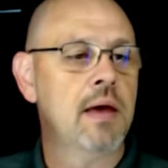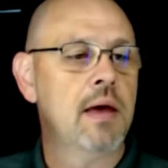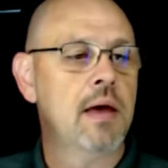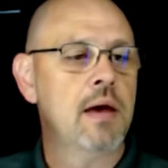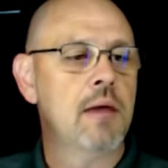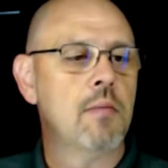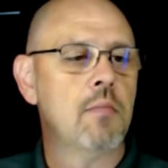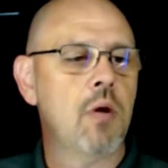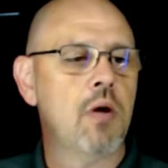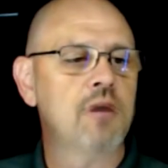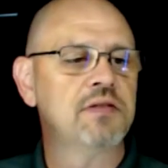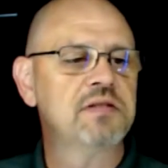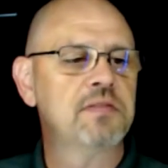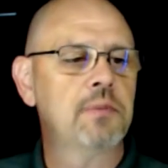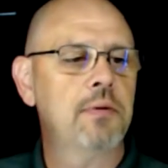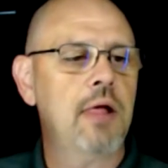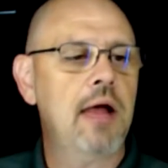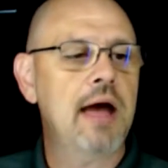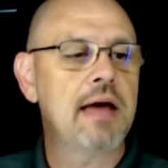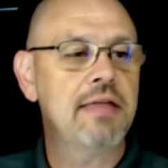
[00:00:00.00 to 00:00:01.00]

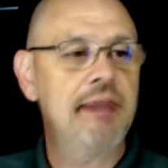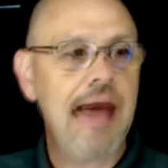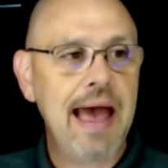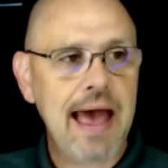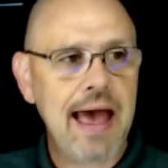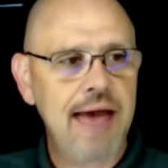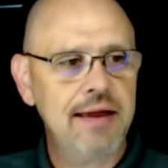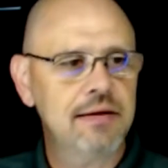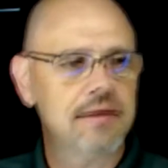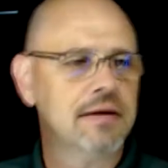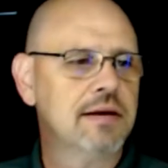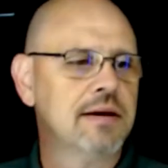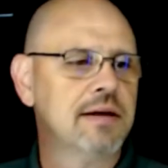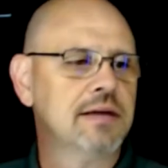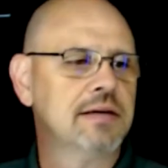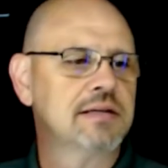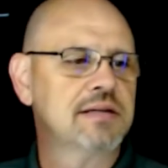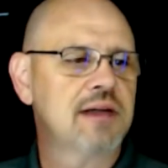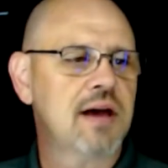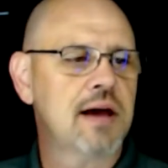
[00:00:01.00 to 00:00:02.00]
multiply that
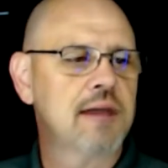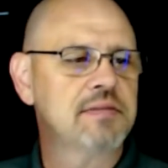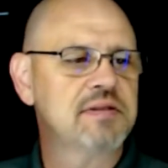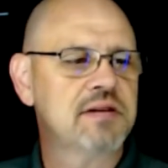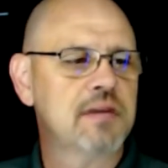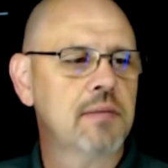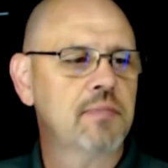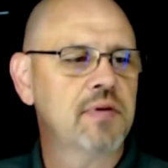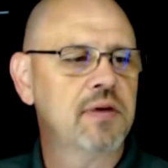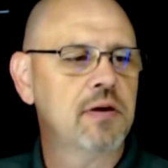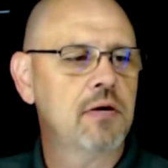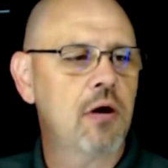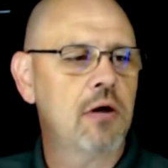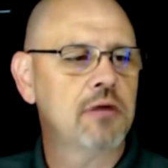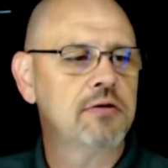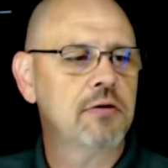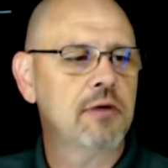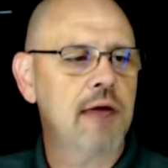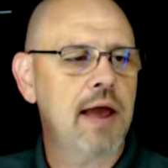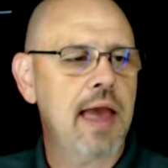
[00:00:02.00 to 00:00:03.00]
times something called
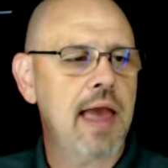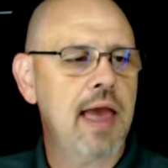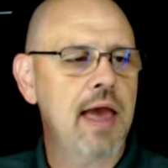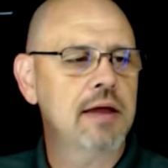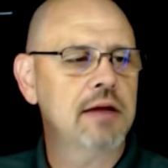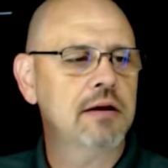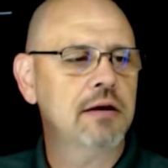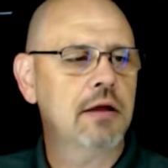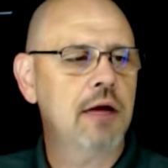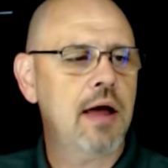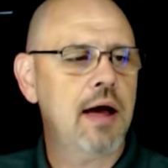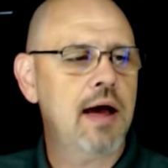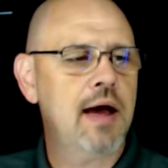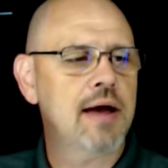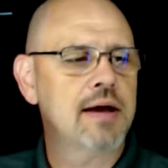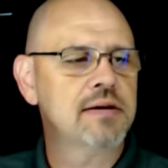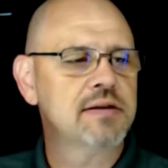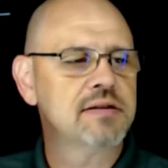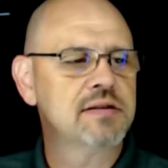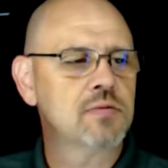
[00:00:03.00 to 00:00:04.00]
your
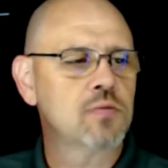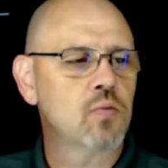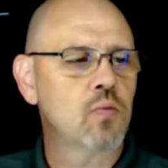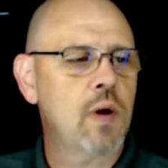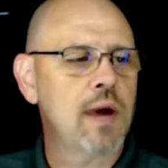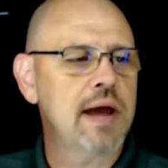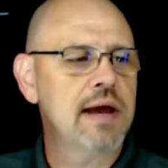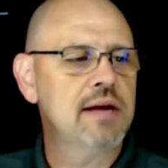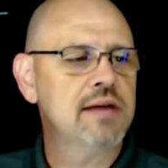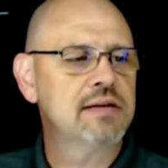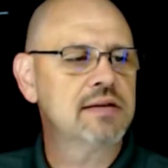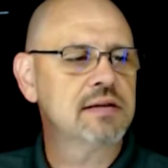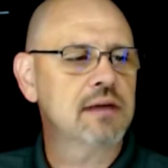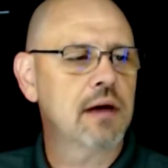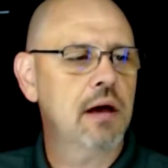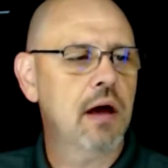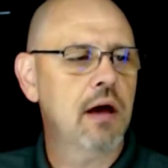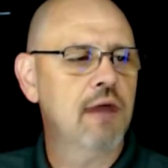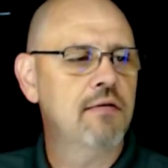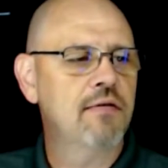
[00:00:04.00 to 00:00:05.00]
annualized rate
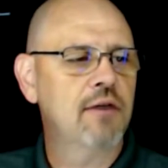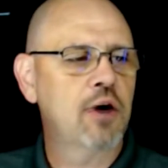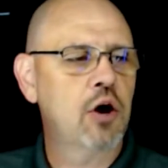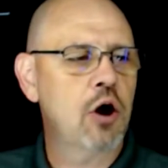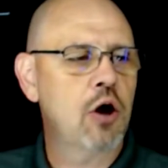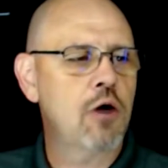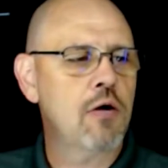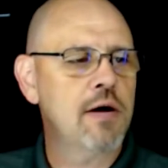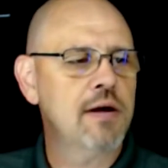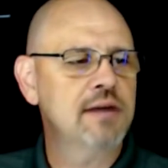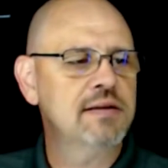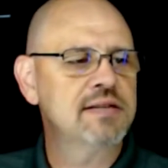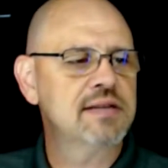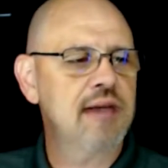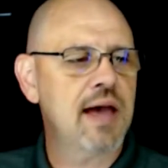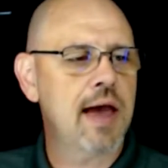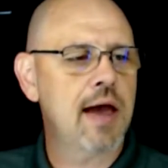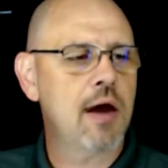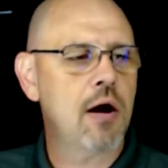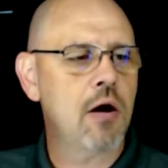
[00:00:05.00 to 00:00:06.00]
of occurrence,
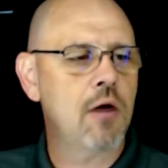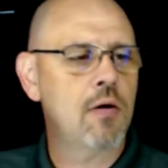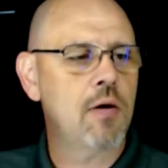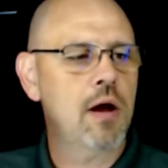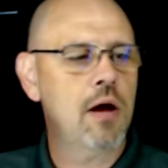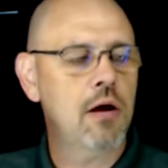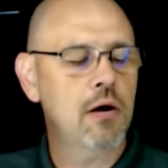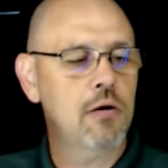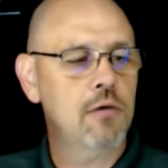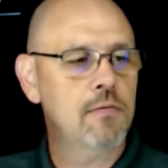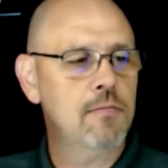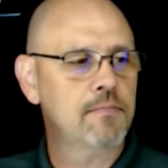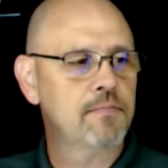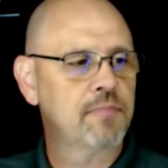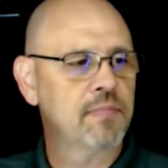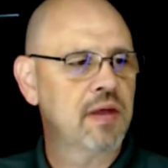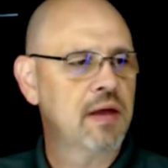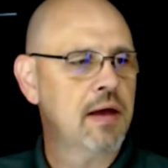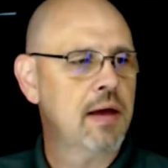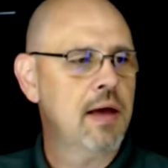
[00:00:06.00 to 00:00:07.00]
ARO,
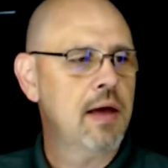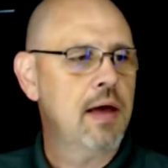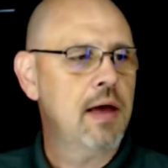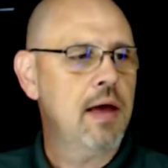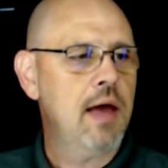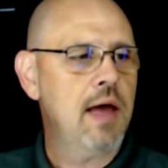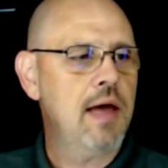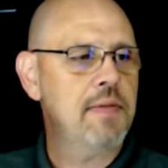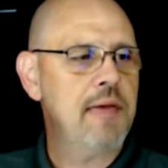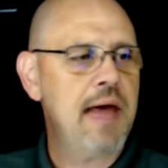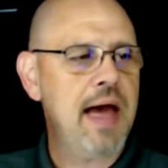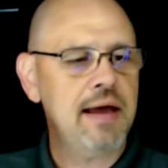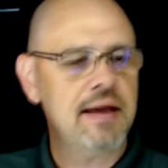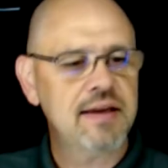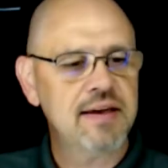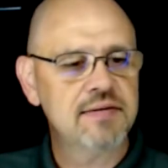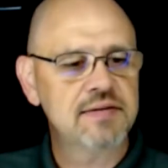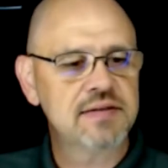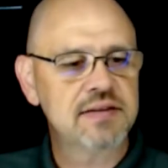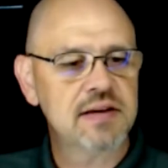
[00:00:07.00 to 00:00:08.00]
and that
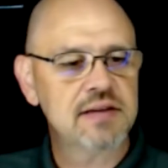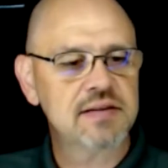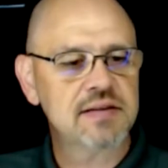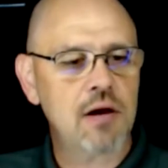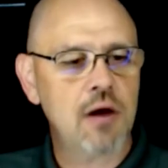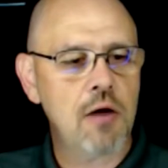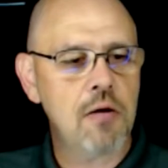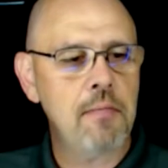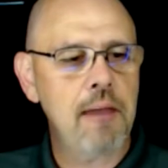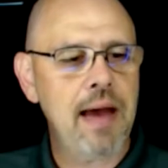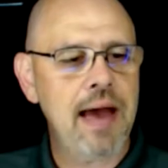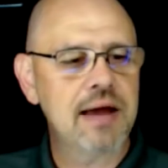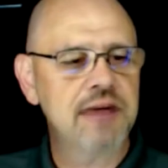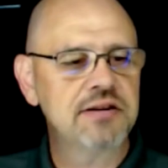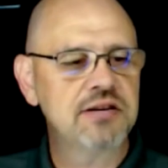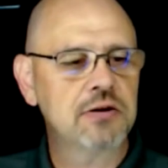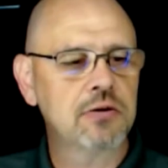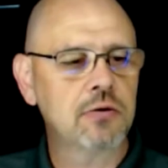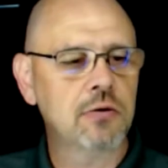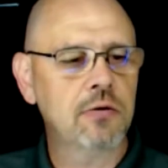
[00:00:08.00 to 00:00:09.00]
gives us our
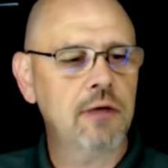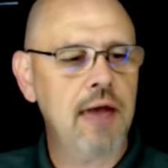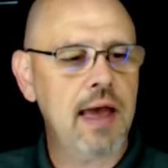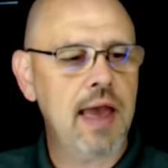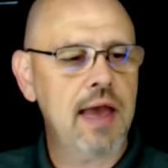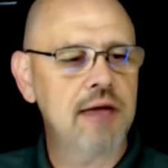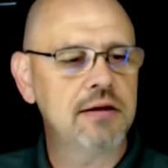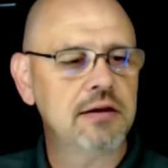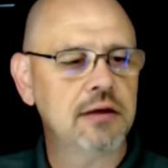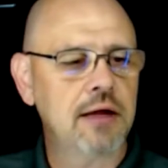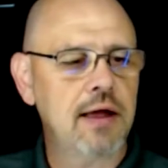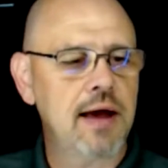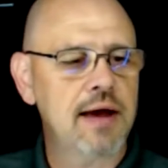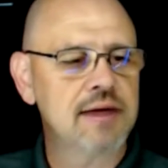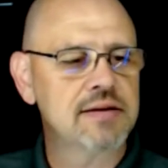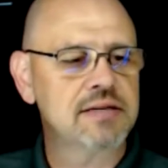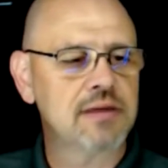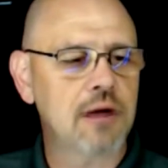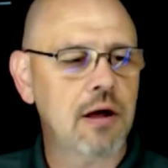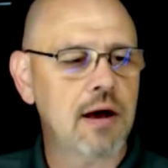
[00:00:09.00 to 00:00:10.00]
magical
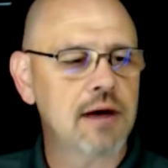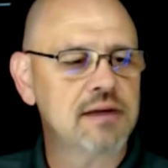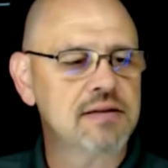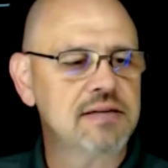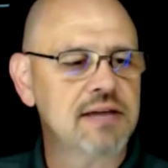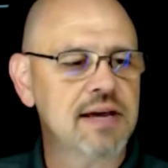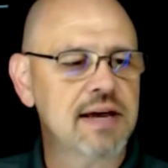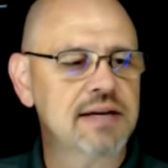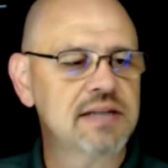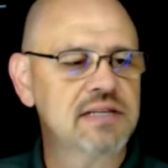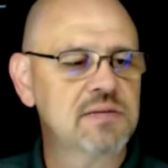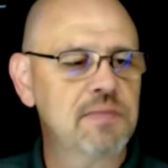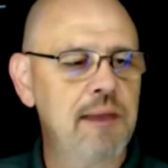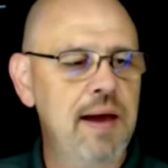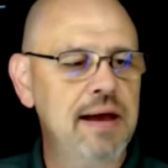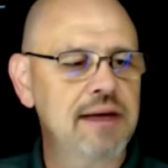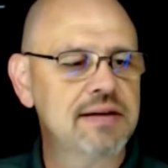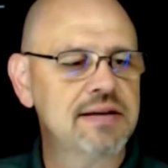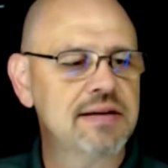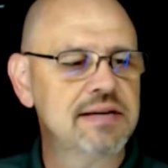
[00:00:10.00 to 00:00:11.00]
annualized loss
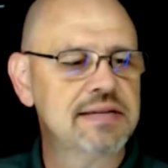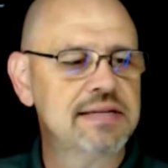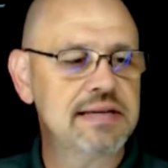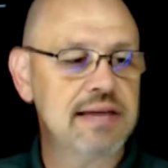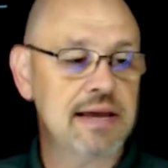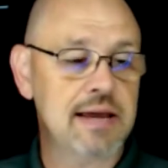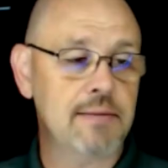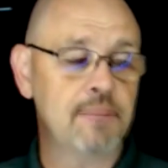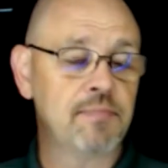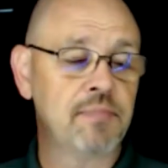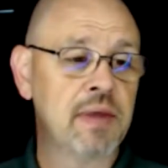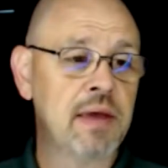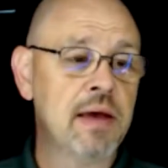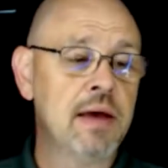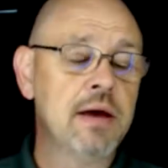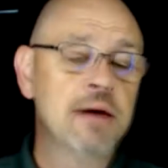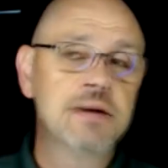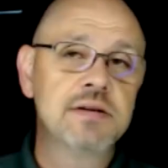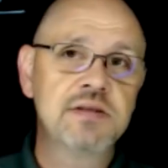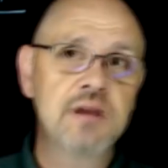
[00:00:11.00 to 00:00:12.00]
expectancy.
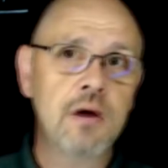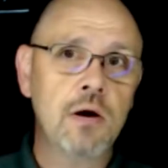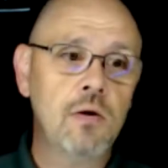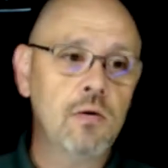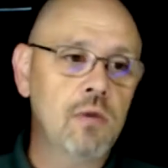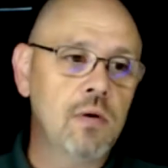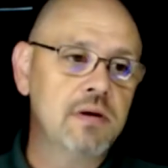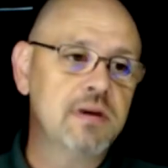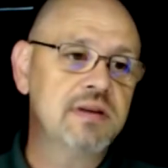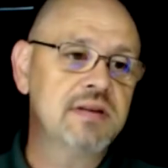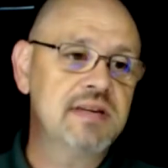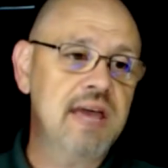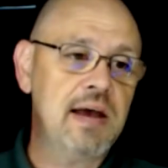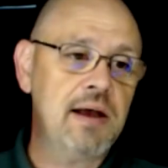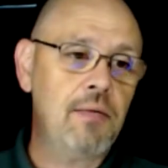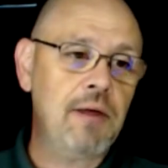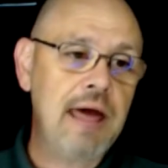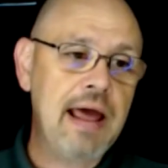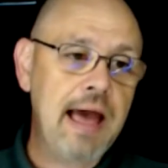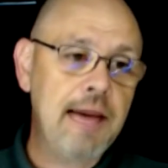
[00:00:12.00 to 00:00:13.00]
So you take
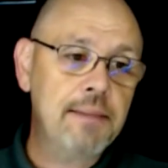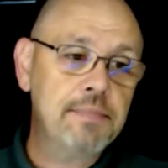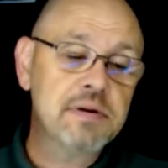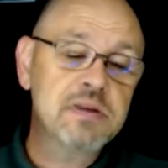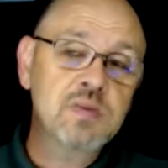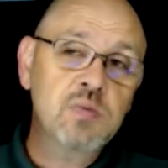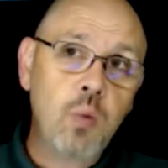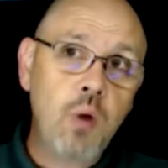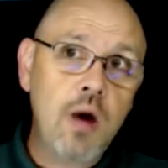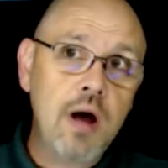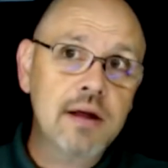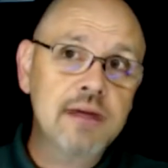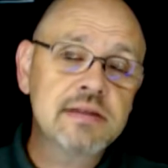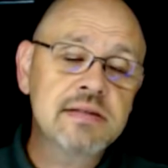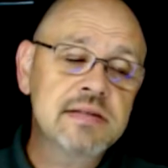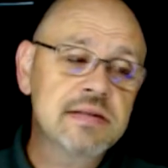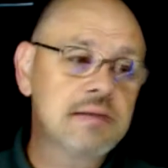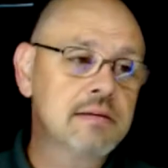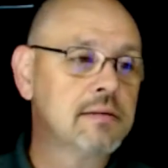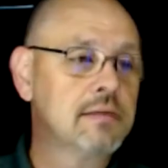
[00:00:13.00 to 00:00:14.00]
what happens
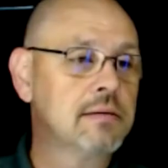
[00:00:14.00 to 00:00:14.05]
once,